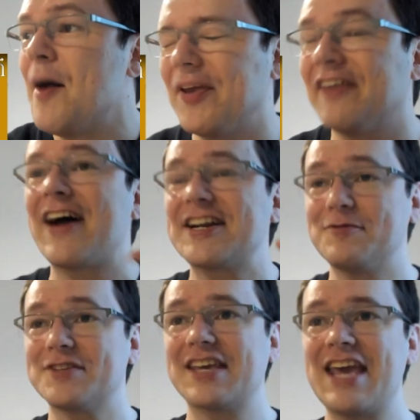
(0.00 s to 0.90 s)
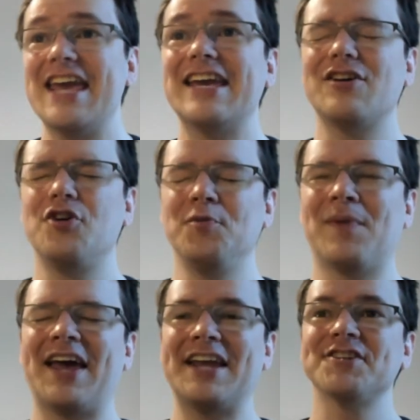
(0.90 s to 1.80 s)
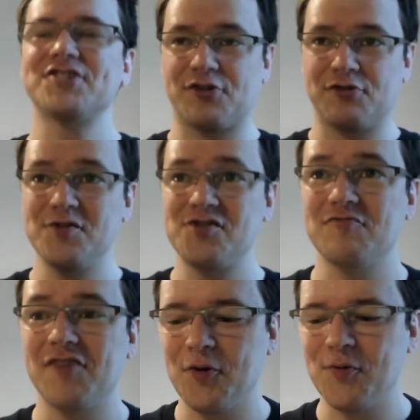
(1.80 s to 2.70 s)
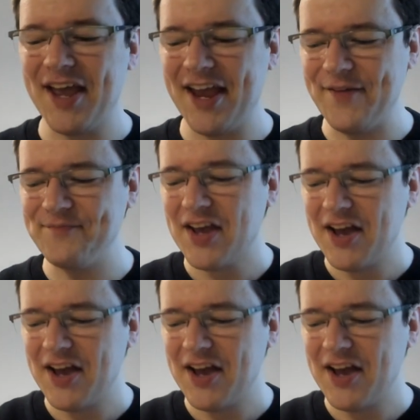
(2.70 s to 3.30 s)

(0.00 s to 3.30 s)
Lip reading: But the fact it was the king who played such a crucial role in